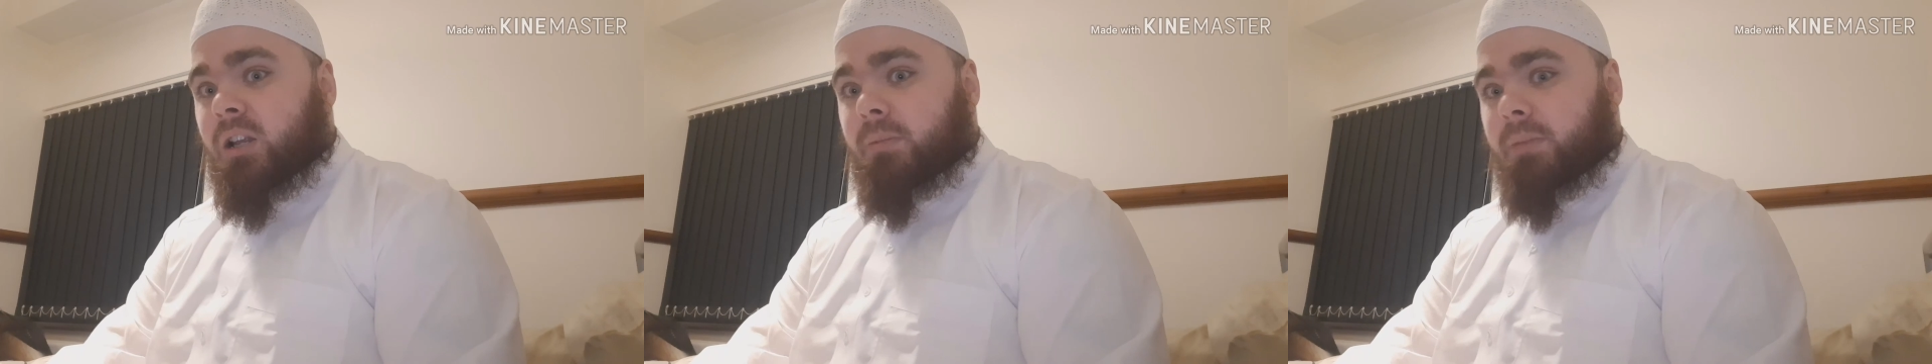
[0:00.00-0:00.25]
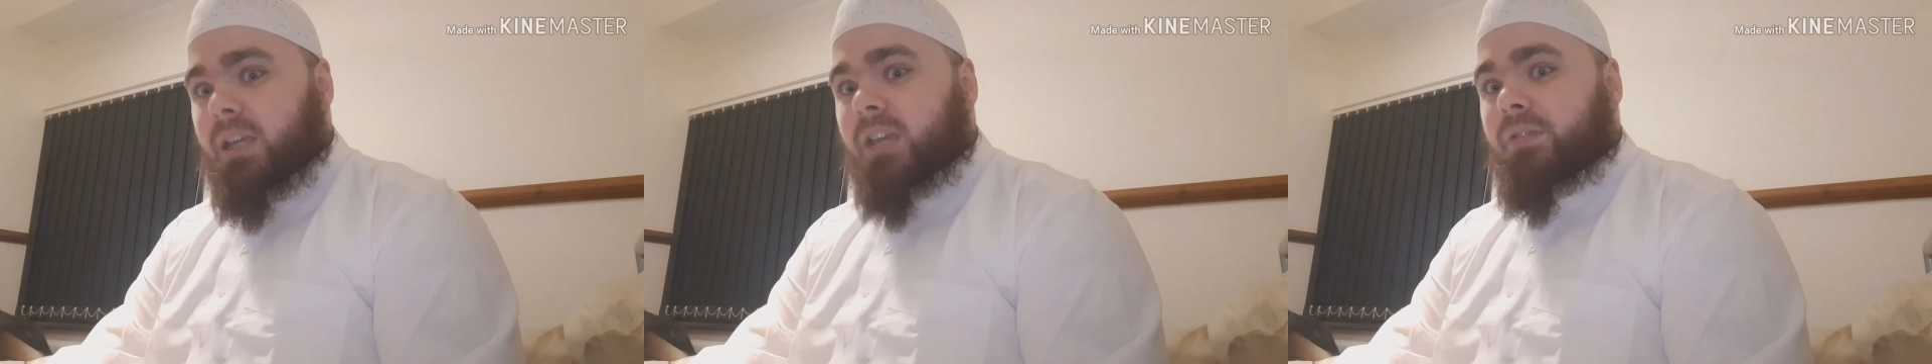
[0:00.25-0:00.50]

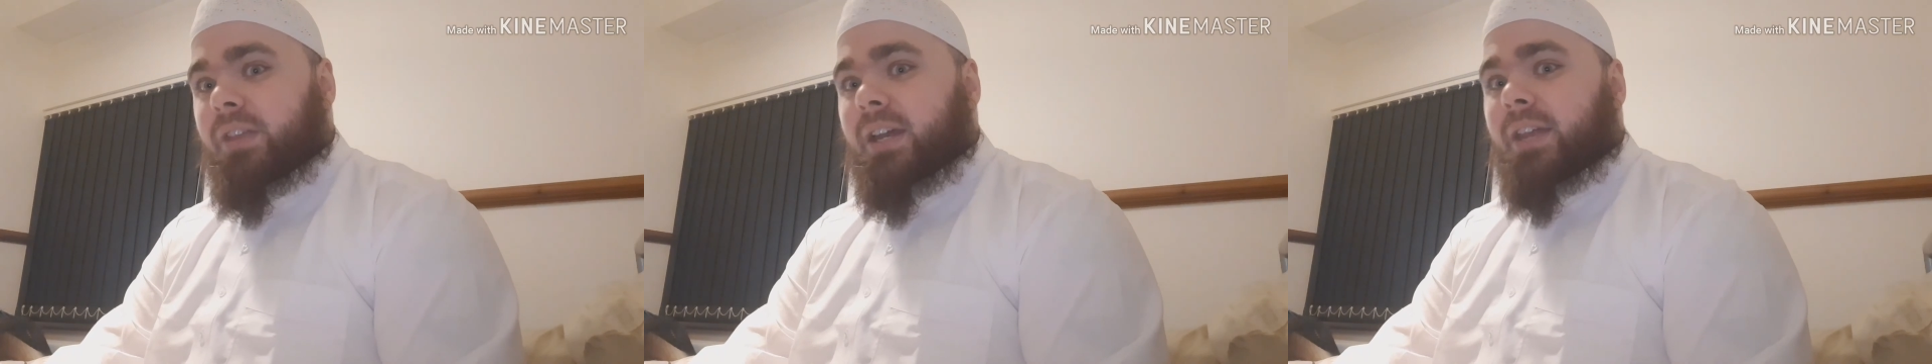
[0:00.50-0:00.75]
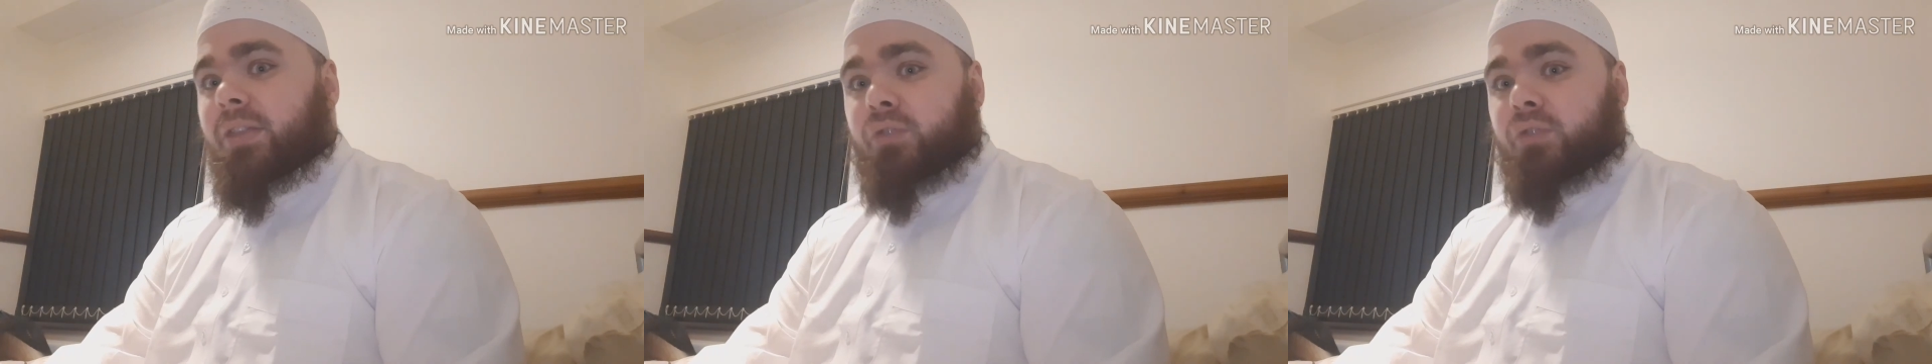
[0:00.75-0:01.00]
But even
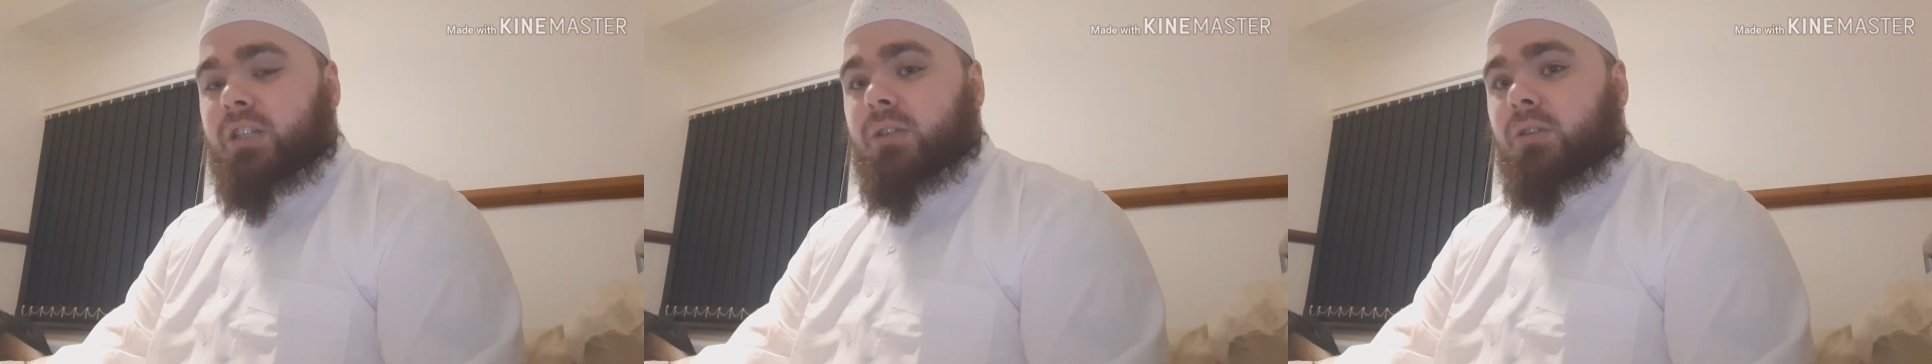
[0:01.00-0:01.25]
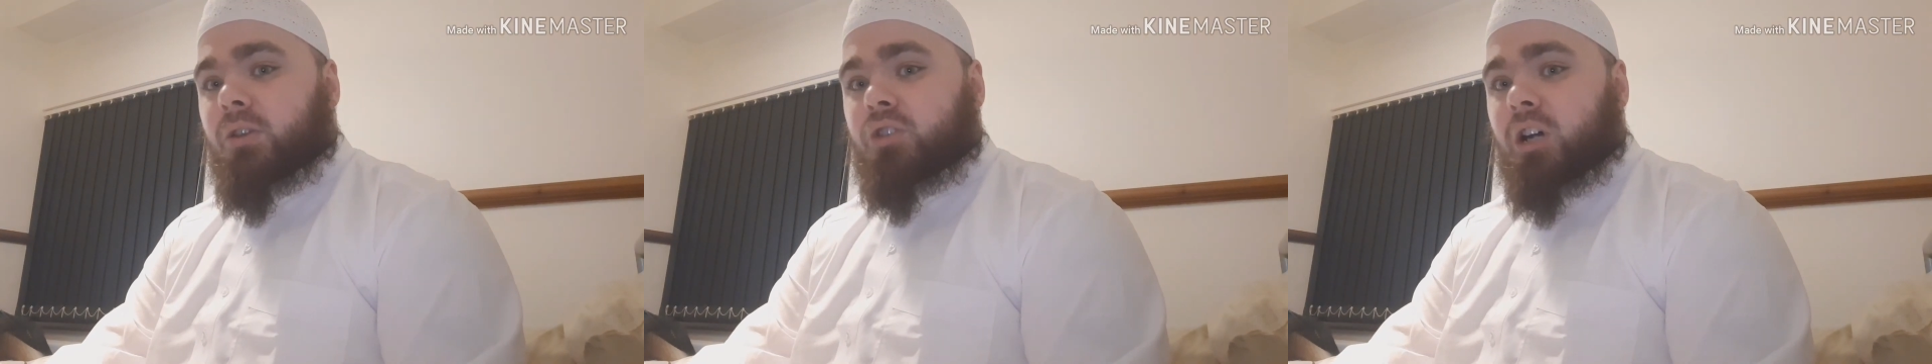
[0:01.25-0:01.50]
then, the reason
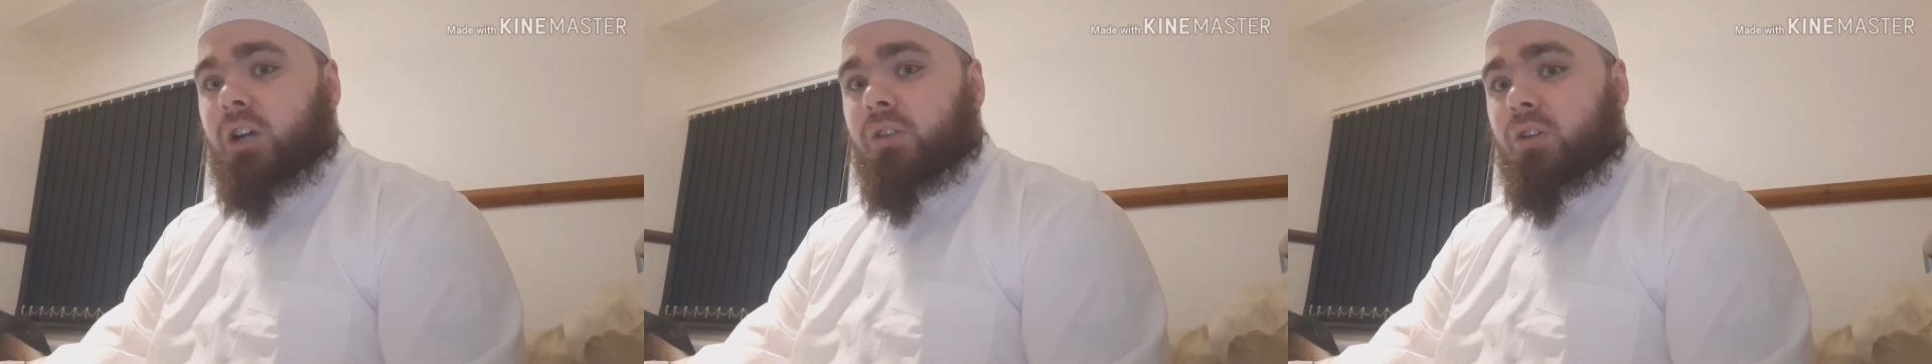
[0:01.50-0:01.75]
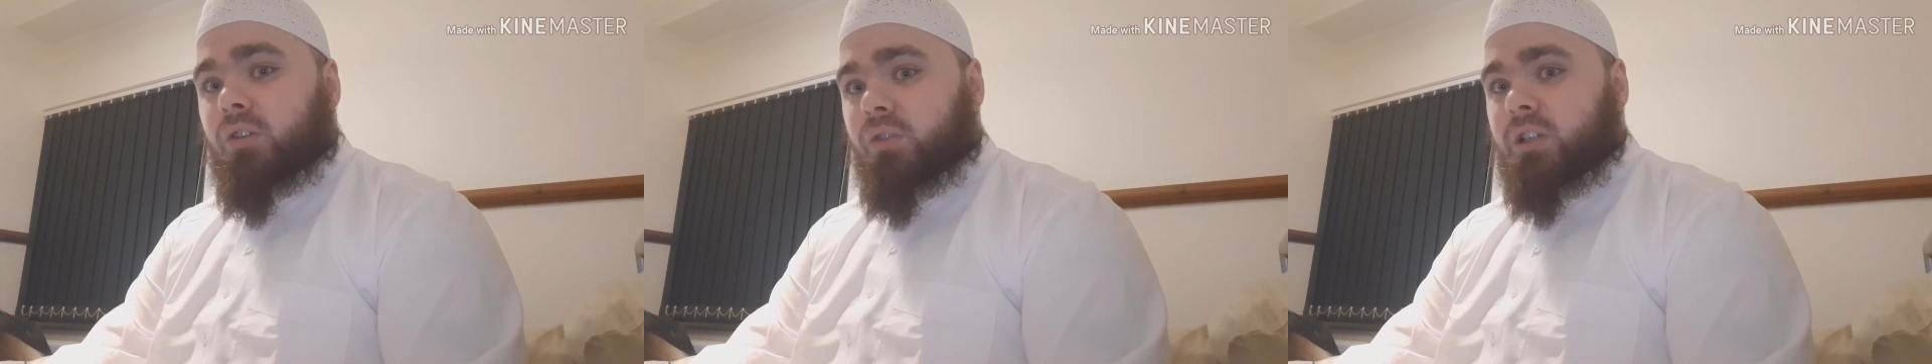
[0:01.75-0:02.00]

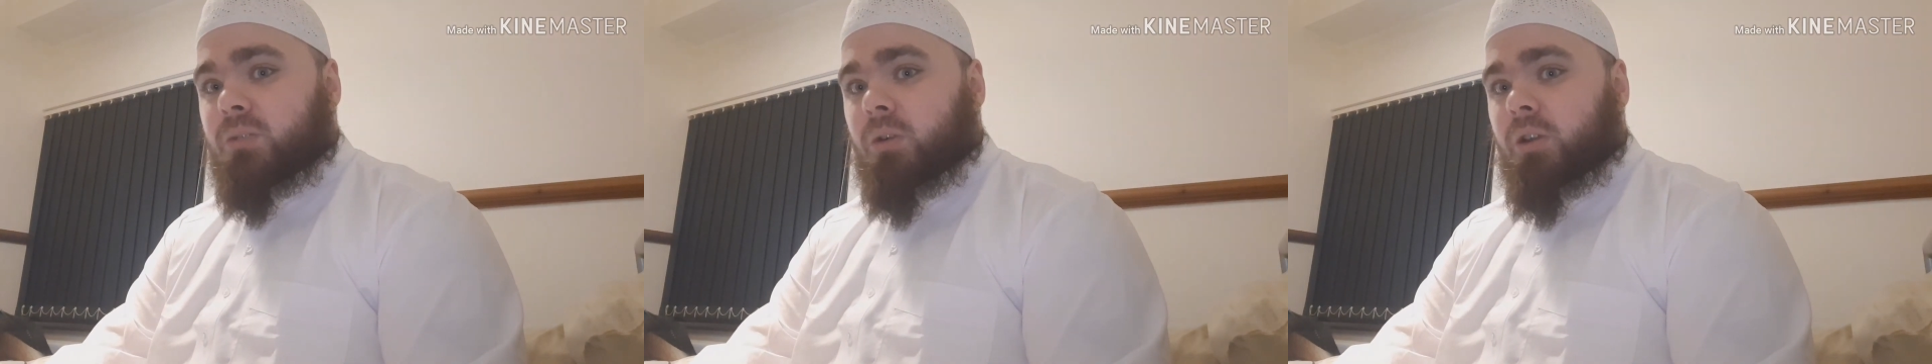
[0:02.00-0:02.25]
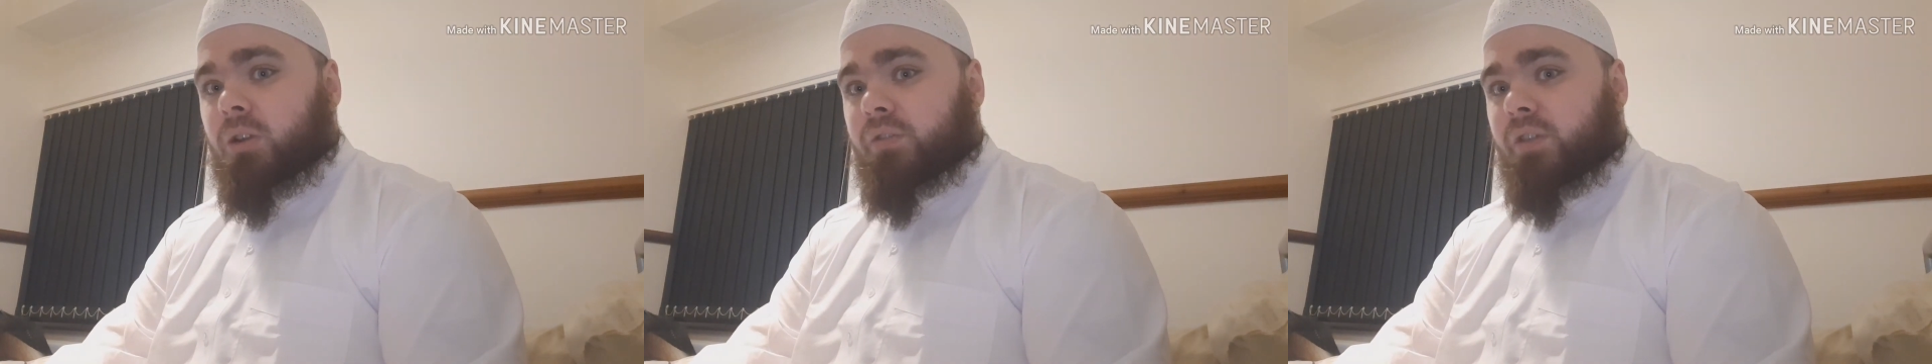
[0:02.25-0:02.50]
why
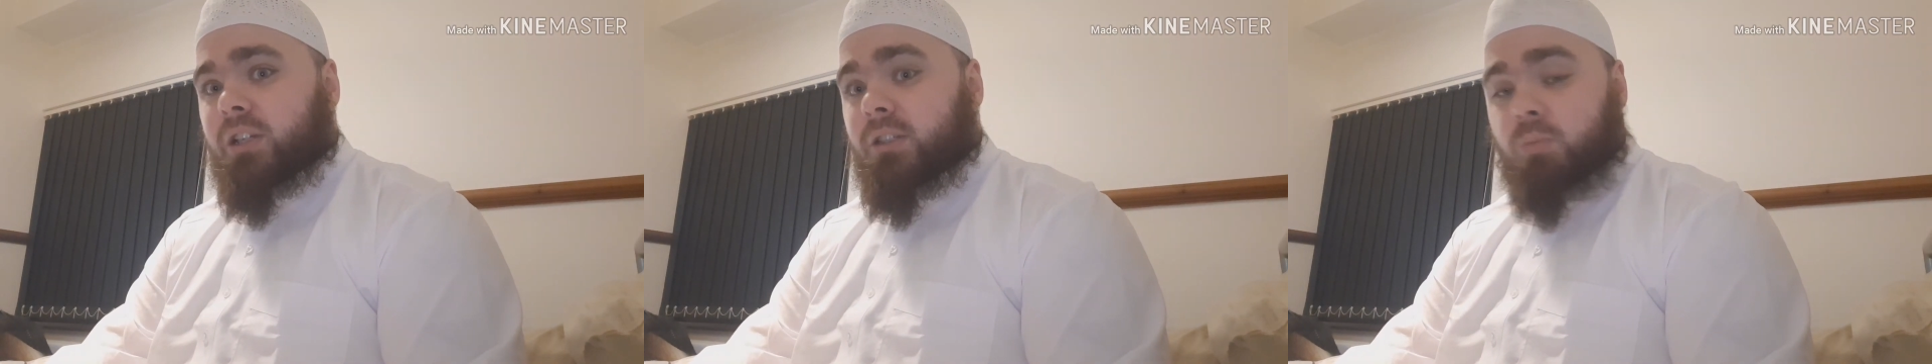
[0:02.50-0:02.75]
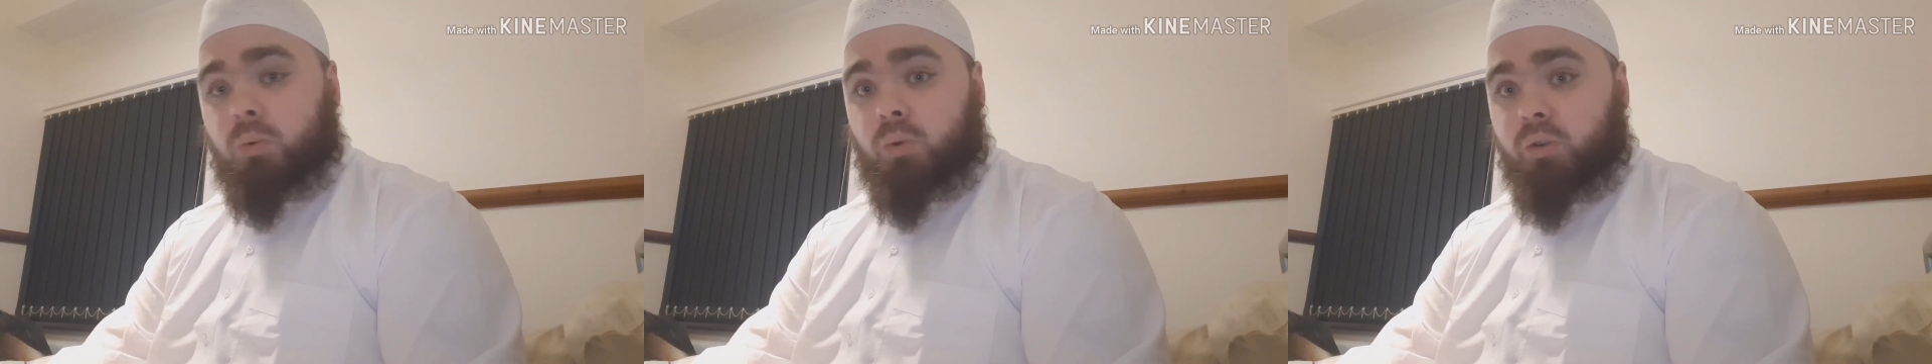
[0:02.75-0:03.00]
those verses
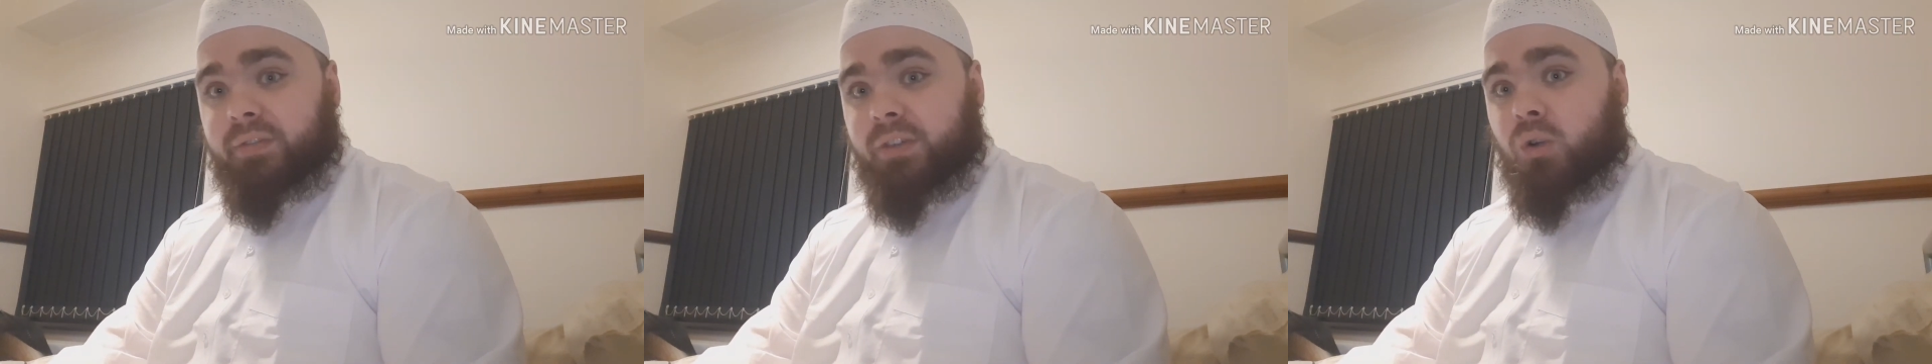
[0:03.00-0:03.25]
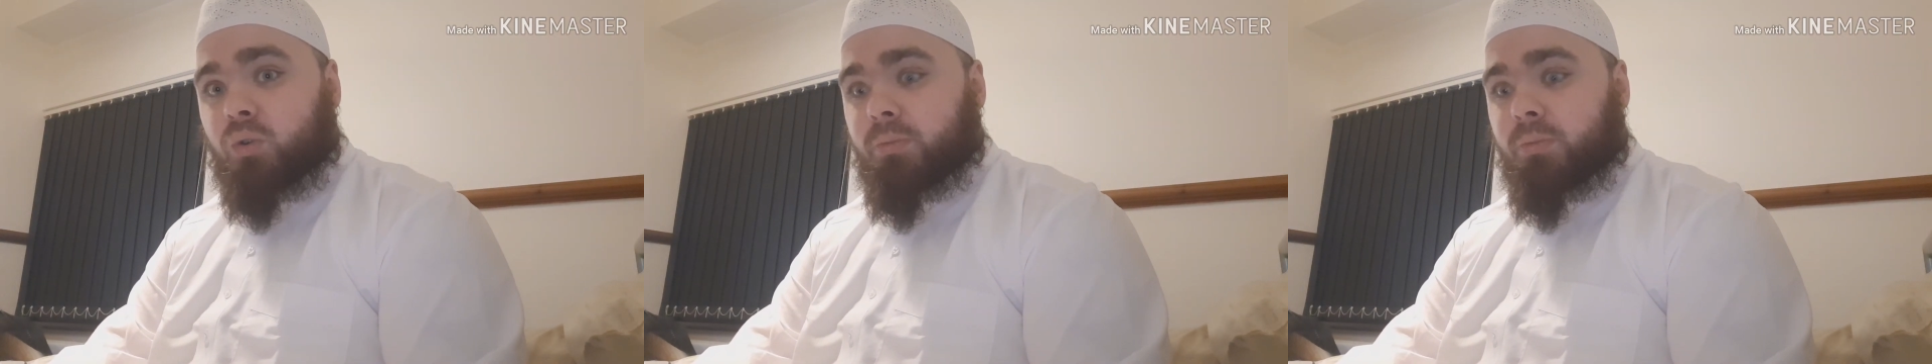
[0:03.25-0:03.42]
were revealed,